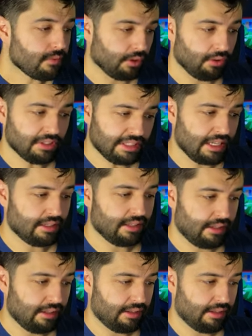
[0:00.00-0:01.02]
Looks like
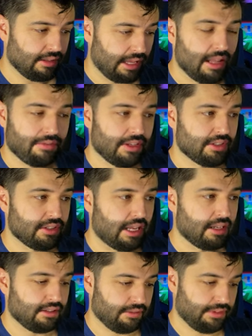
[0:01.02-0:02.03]
the catfish
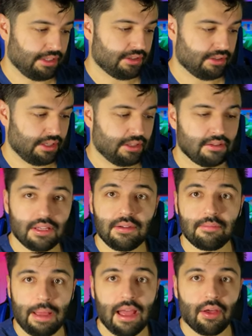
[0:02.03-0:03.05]
take the fish in their
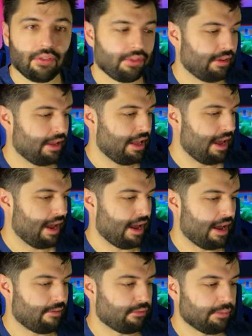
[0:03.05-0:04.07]
mouth.
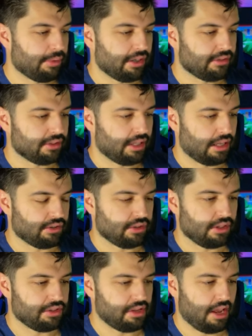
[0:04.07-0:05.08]
Uh, what parental status
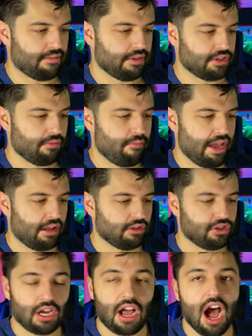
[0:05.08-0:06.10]
does the average male
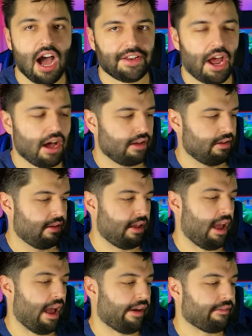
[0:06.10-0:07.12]
jacana
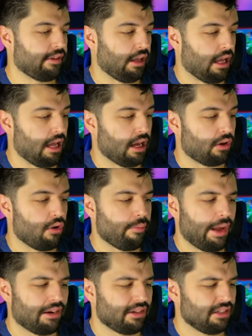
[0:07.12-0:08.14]
have? Uh,
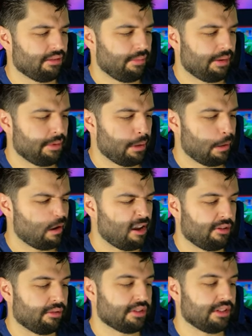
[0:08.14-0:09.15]
co-parent, maybe? I
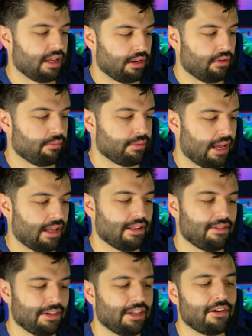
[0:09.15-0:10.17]
don't know, stay-at-home dad.
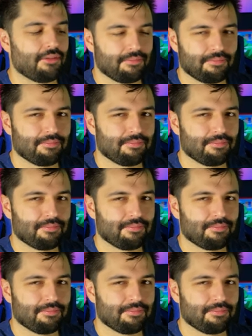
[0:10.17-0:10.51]
There we go.